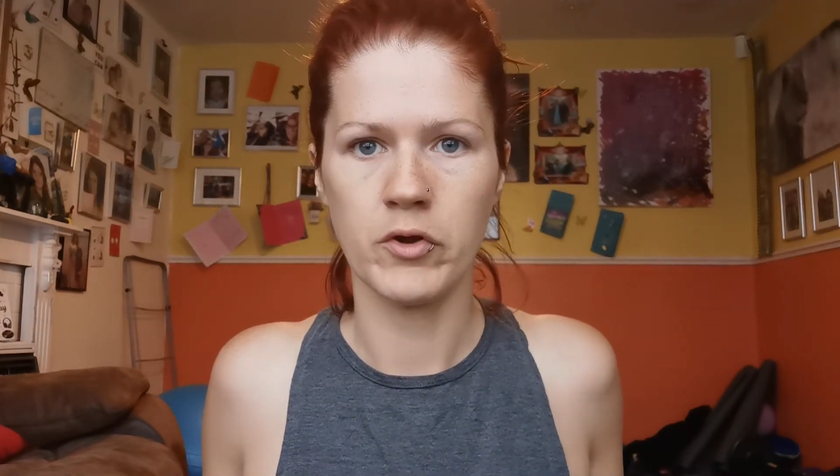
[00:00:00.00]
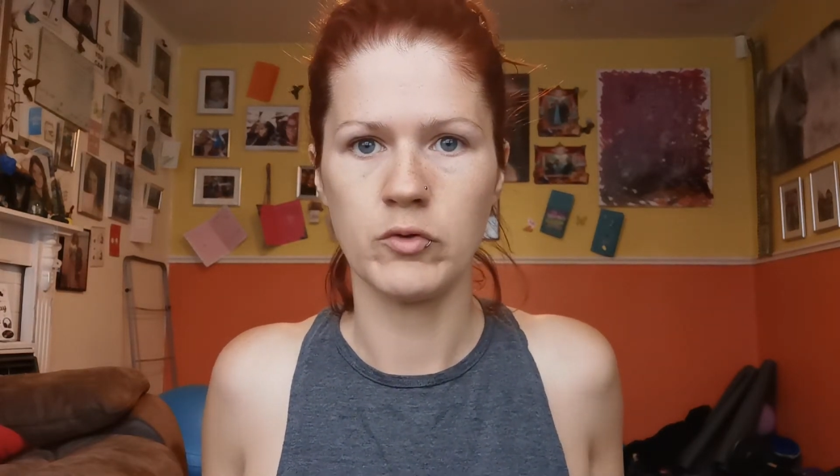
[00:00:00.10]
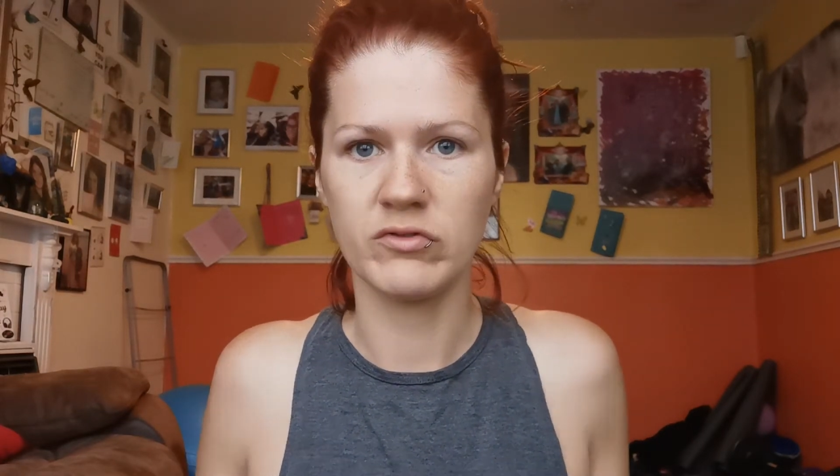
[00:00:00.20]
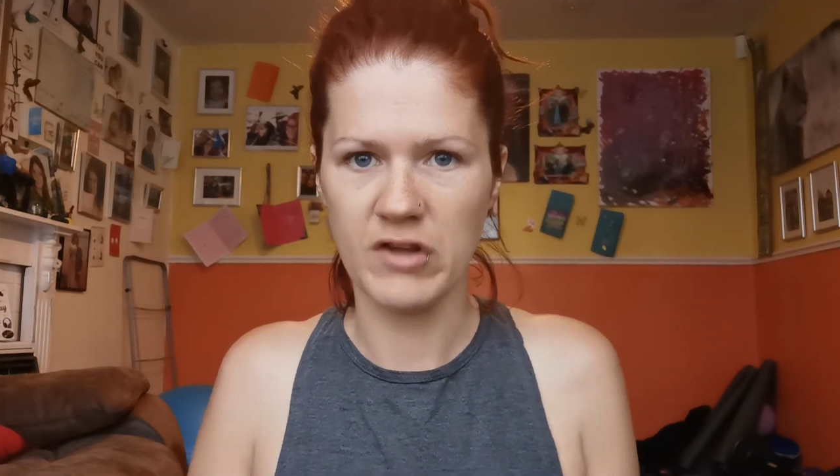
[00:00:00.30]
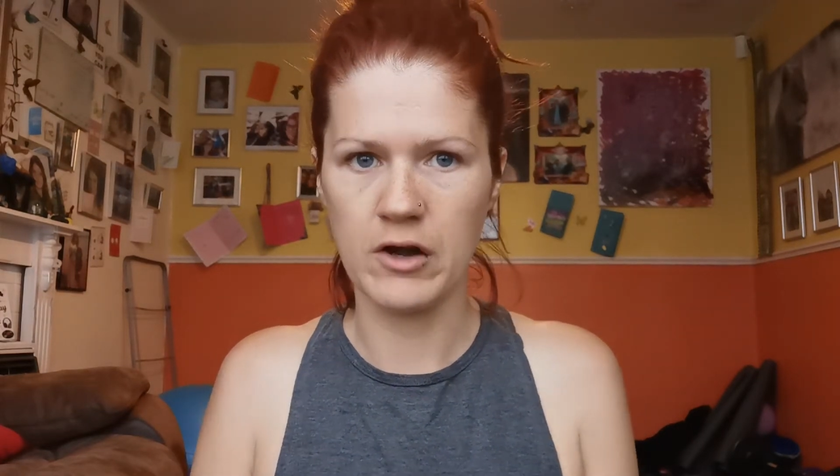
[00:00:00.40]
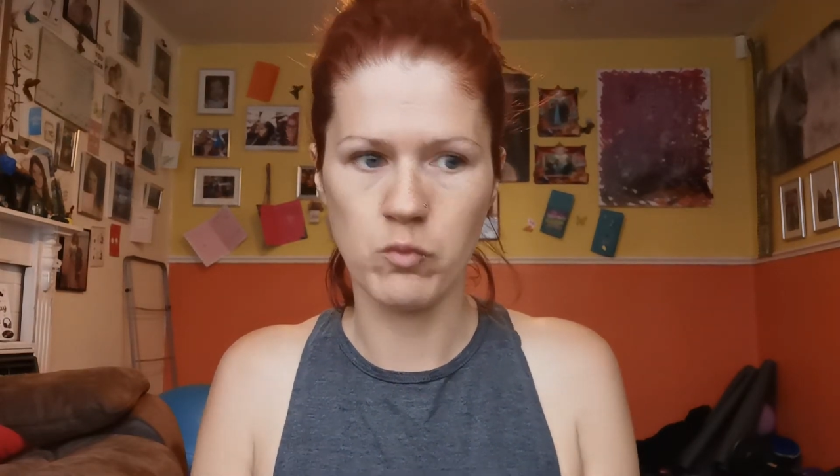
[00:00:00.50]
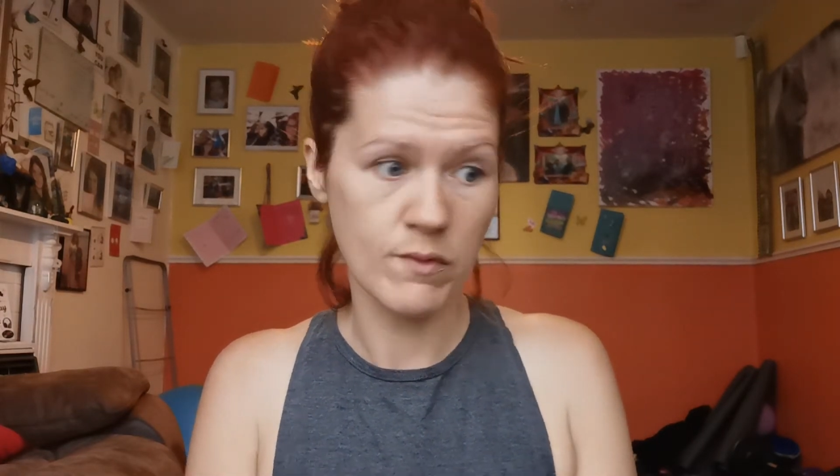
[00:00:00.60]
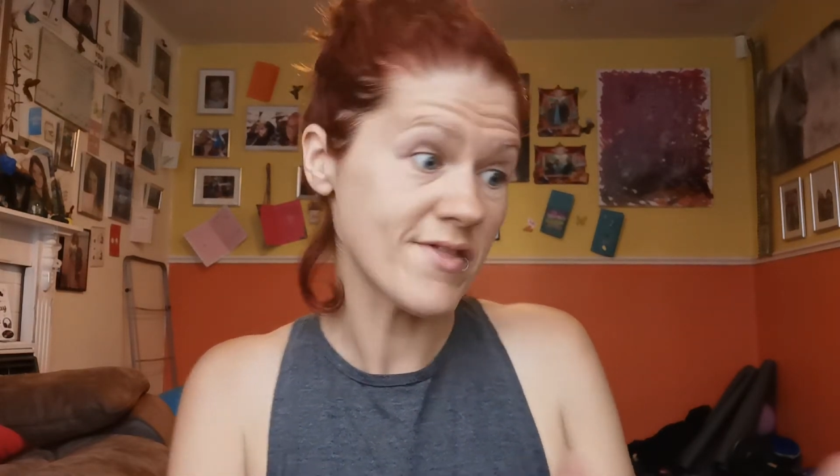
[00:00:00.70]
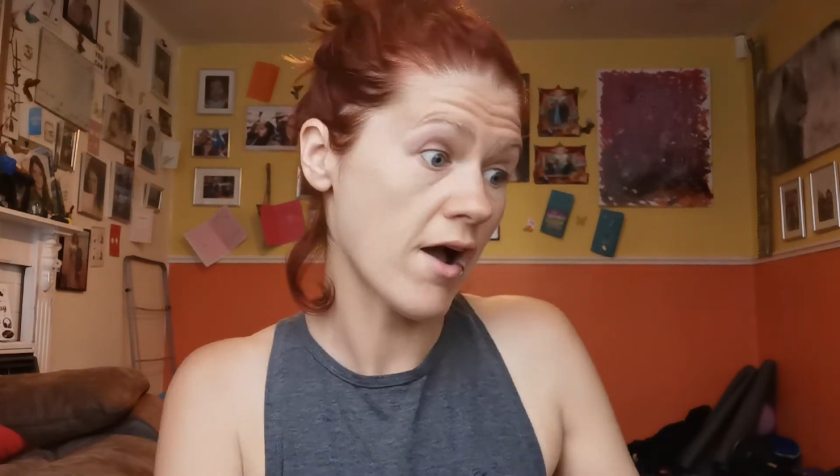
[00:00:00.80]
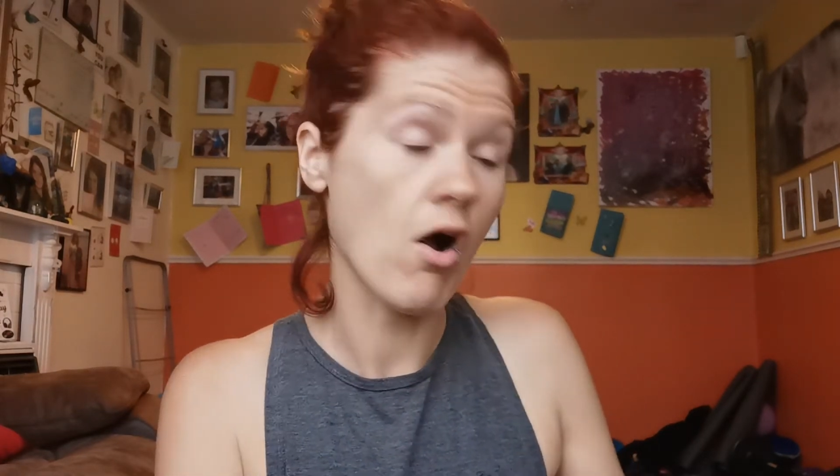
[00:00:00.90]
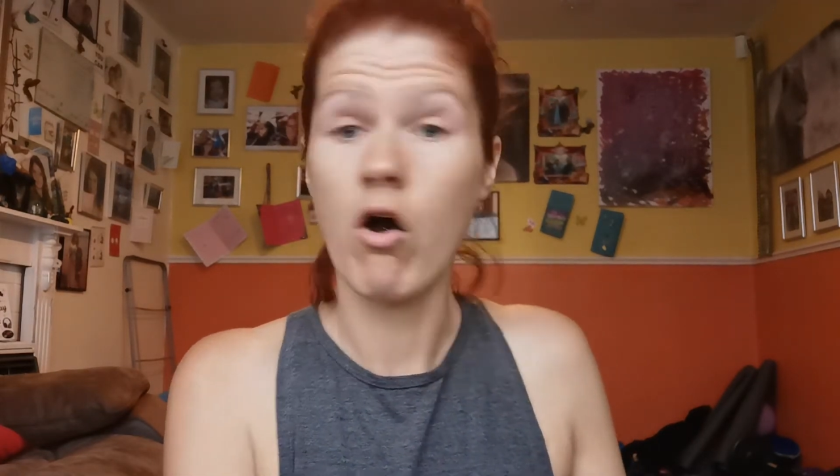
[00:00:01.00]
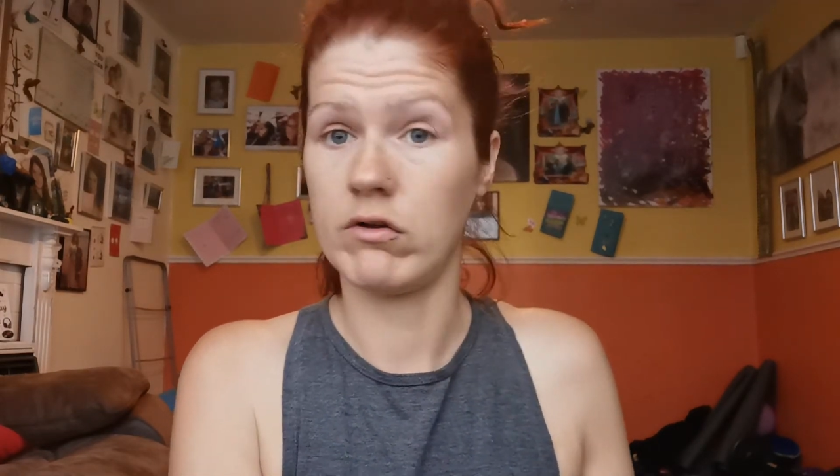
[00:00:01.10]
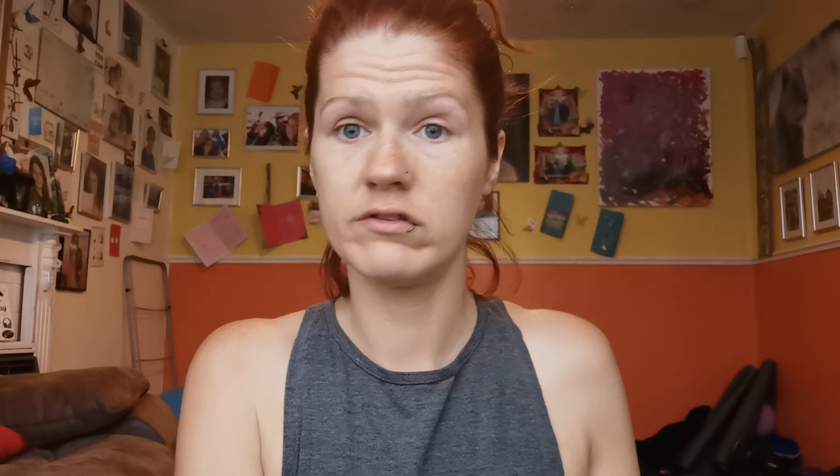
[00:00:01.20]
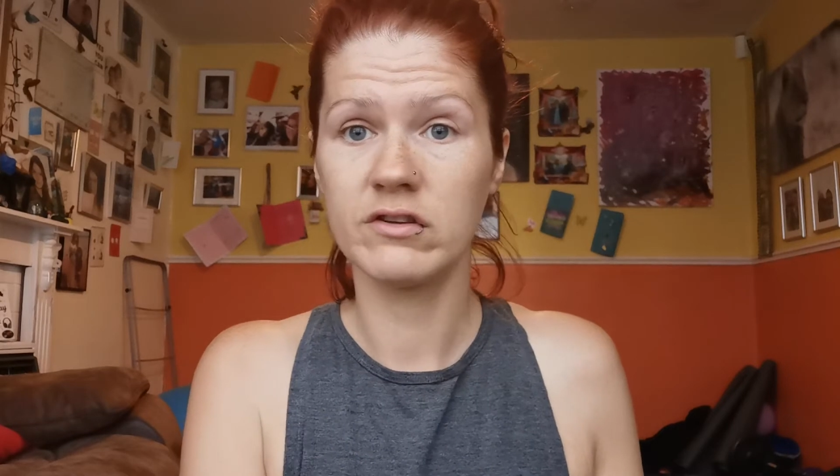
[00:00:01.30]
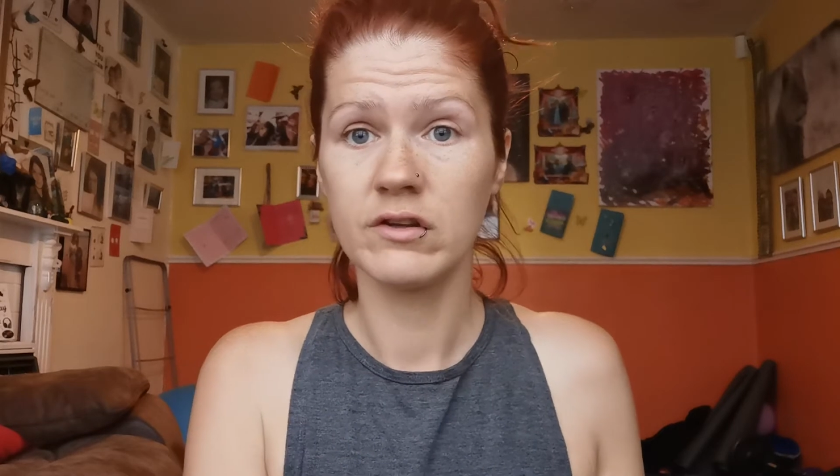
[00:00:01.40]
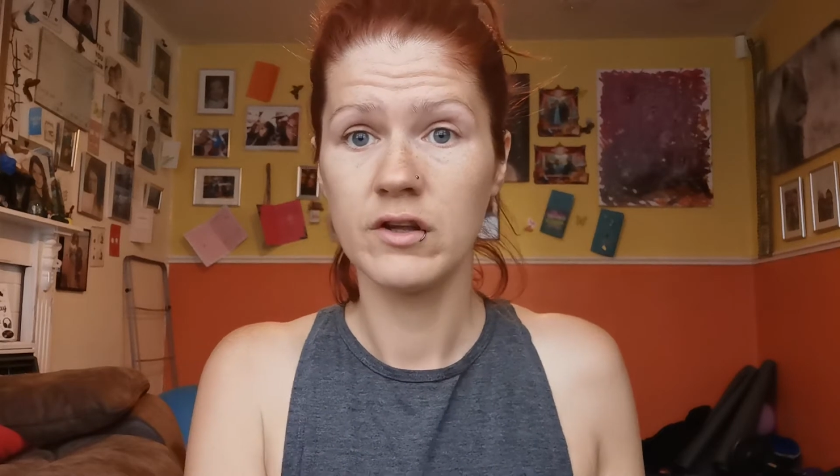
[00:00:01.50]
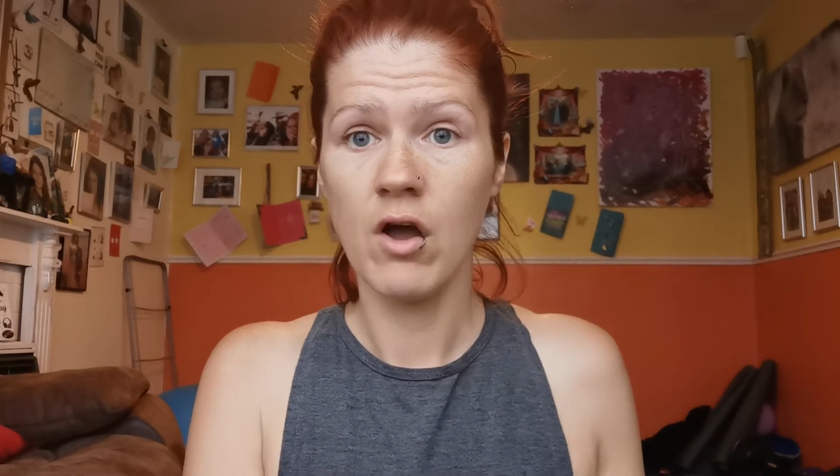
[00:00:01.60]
but you stand with that cause,